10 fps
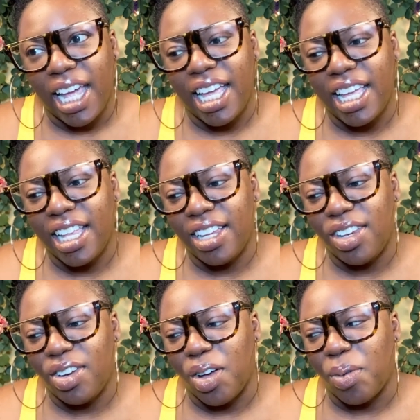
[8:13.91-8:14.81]
And,
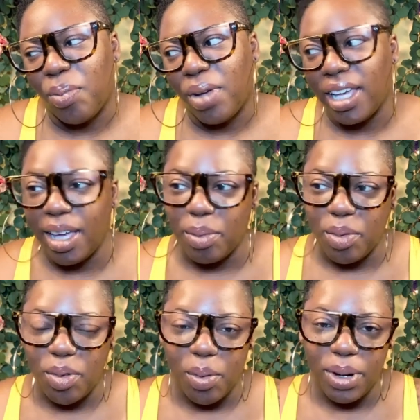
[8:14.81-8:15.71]
again,
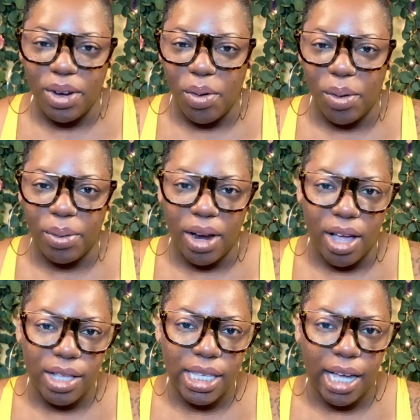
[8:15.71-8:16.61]
before we know it, we're
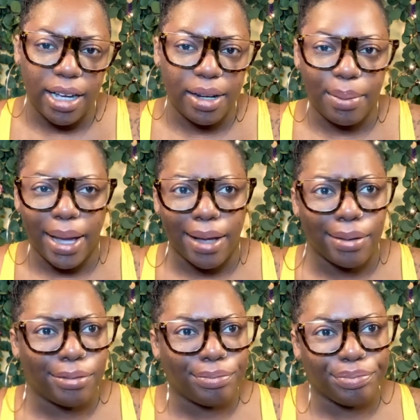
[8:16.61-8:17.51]
all talking
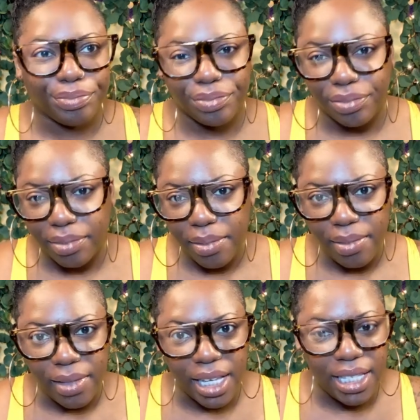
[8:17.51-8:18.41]
about
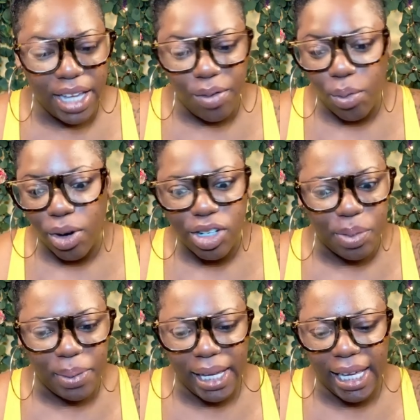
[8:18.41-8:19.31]
devil
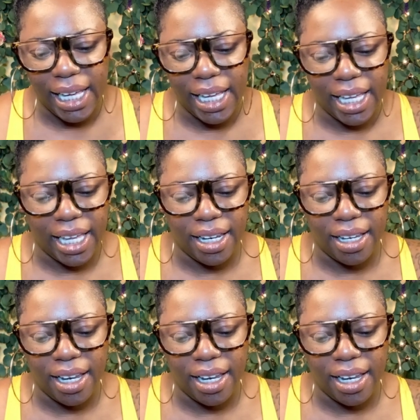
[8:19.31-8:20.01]
worshiping, and